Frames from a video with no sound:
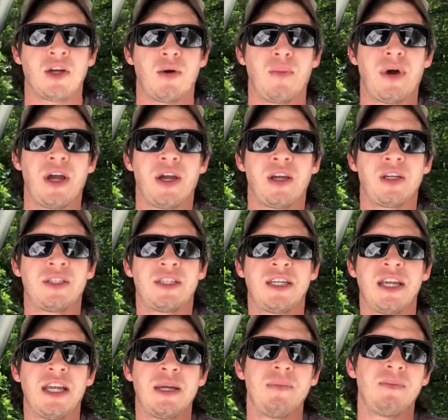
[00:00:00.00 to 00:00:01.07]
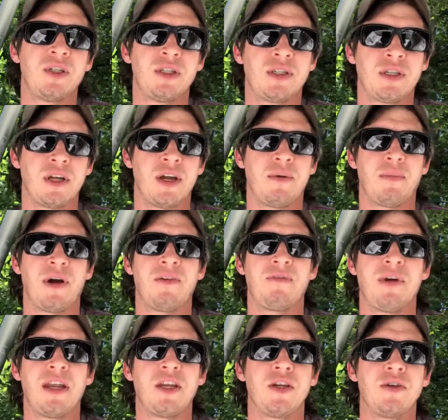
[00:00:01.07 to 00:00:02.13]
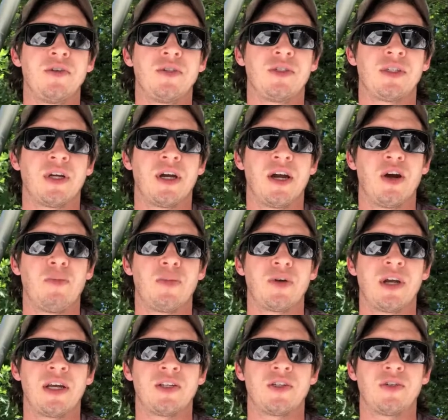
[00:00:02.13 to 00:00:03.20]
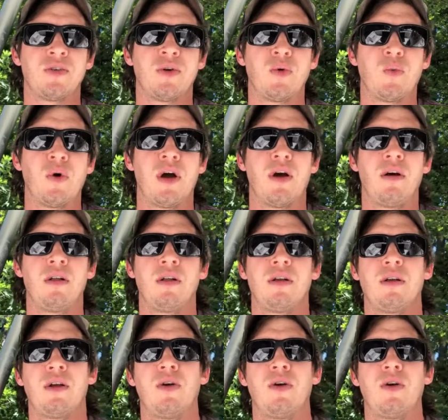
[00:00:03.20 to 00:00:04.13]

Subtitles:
all my teams at my venues. I hope you guys are doing well.